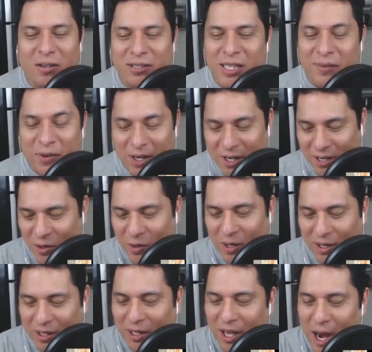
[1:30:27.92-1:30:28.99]
all never
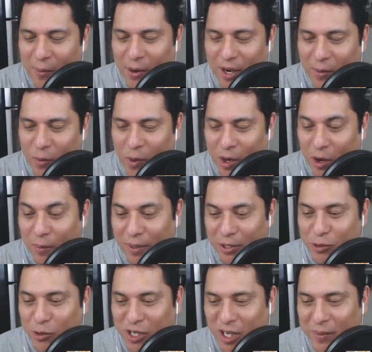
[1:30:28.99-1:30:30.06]
collaborated what our
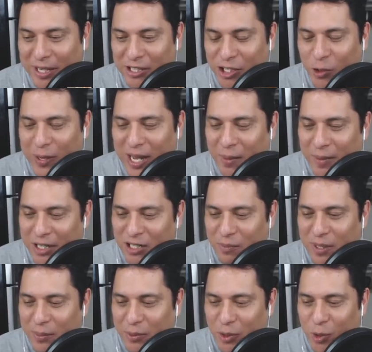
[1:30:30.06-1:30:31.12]
builds were going to be. So we had a bunch
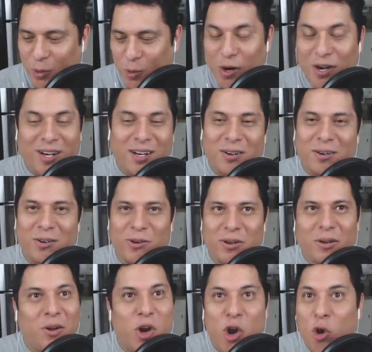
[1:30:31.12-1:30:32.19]
of people who weren't,
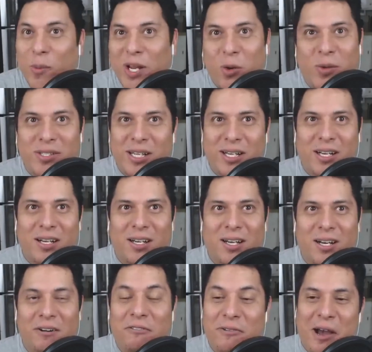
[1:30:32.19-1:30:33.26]
nobody was like
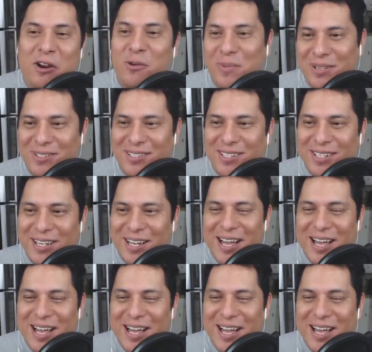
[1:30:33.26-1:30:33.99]
a fighter build.